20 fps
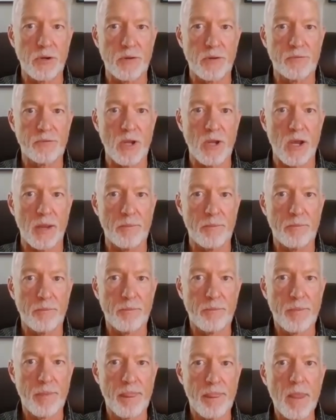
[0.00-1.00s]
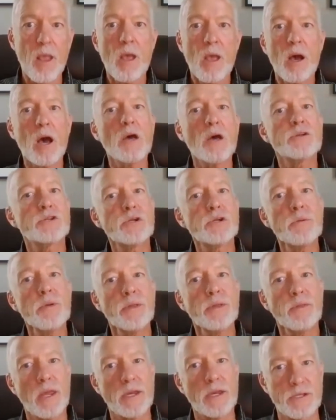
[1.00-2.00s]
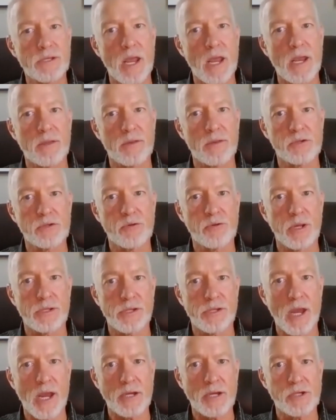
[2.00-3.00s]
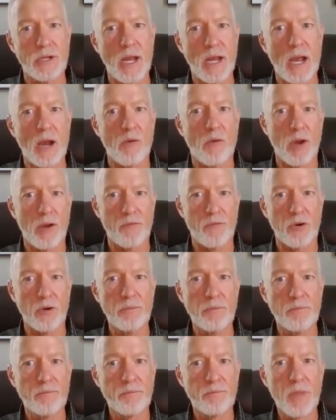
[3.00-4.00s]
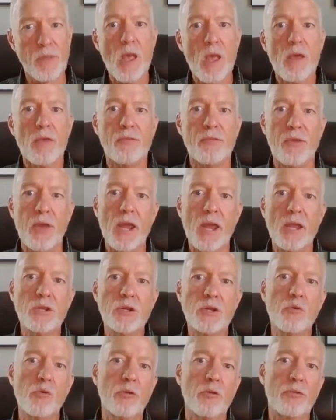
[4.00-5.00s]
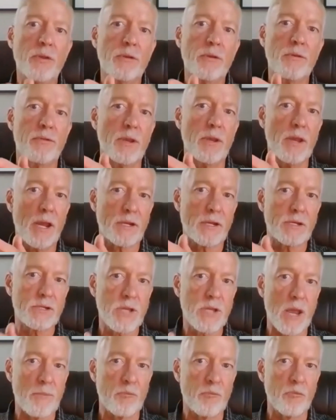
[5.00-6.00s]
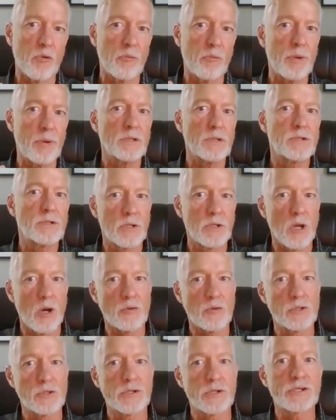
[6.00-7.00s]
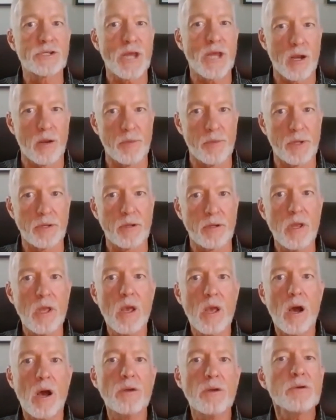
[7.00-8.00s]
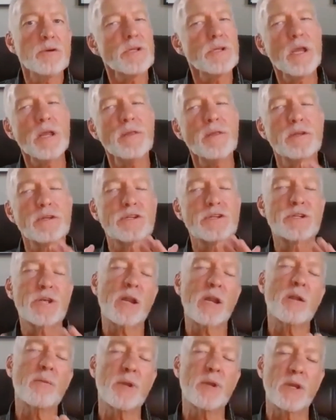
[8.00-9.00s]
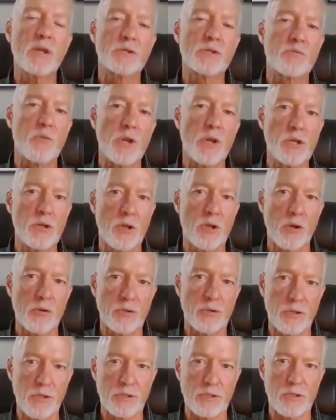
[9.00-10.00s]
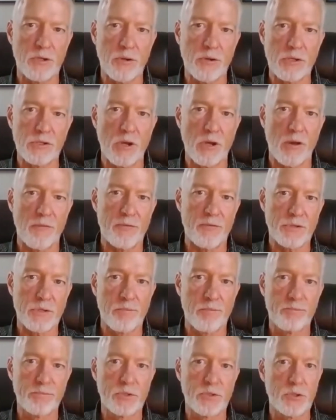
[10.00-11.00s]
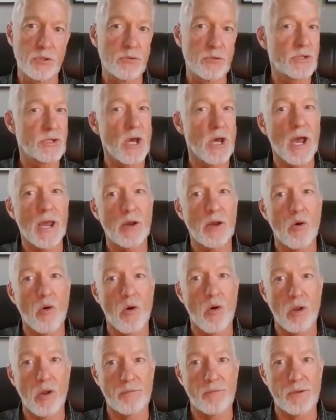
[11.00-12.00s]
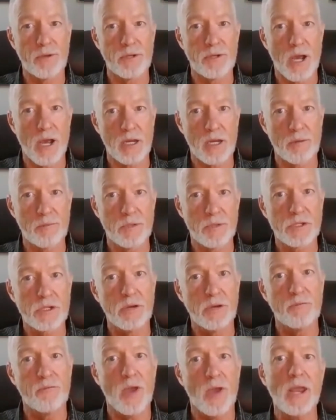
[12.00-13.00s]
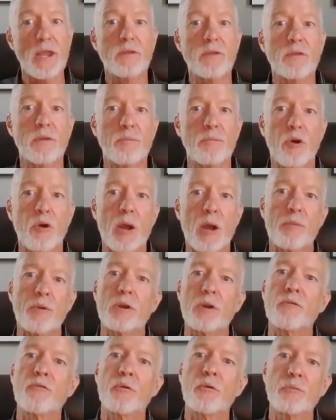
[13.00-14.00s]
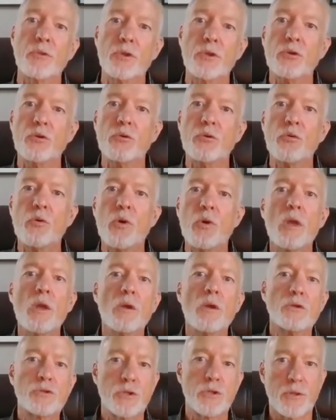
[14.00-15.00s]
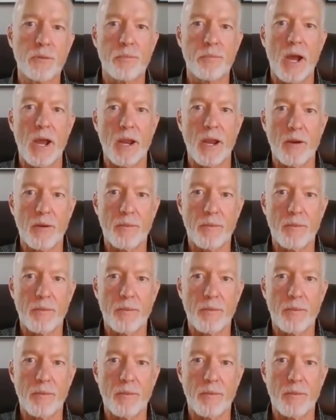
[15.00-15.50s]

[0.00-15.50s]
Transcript: of time. Assuming they stay in the transaction, however, then the next step will be to go to settlement. Understand that settlement is when you go to the attorney's office to sign all of the documents, conveying the property from you to the buyer.